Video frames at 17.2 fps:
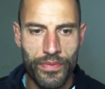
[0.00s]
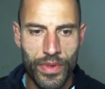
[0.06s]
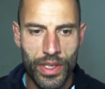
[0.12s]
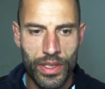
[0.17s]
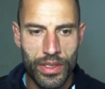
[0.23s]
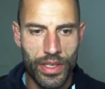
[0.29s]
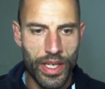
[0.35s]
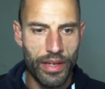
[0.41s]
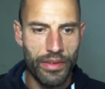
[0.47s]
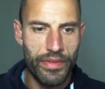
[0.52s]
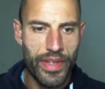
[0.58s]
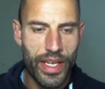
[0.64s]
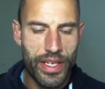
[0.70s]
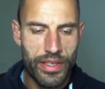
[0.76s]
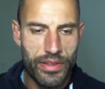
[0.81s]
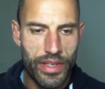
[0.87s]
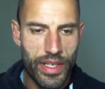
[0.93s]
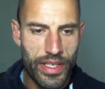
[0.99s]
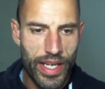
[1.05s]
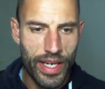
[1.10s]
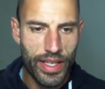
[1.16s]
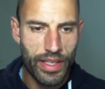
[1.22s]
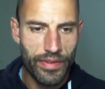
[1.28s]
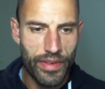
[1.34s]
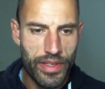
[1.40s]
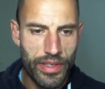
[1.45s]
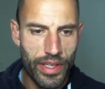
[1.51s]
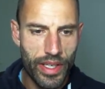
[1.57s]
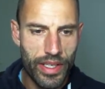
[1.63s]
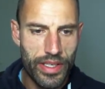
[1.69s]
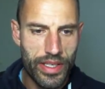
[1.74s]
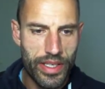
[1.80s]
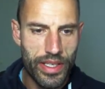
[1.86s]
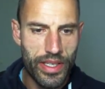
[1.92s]
So now VXUni is active, as you can
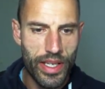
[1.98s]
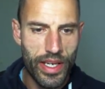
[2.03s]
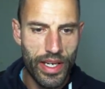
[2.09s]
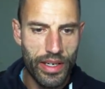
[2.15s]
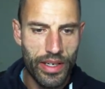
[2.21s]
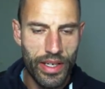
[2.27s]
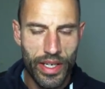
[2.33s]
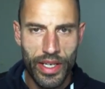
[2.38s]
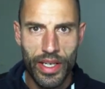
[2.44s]
see there.